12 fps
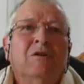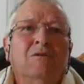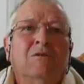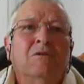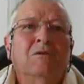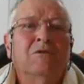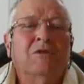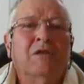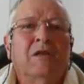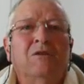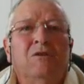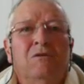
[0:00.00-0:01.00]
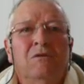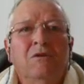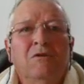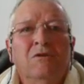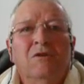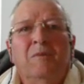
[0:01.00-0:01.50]
and all of a sudden you
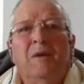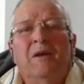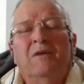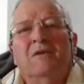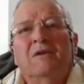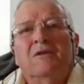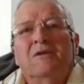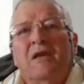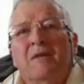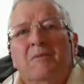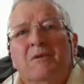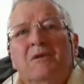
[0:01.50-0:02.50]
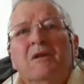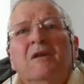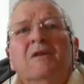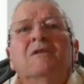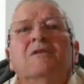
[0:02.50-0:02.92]
learn about the Sabbath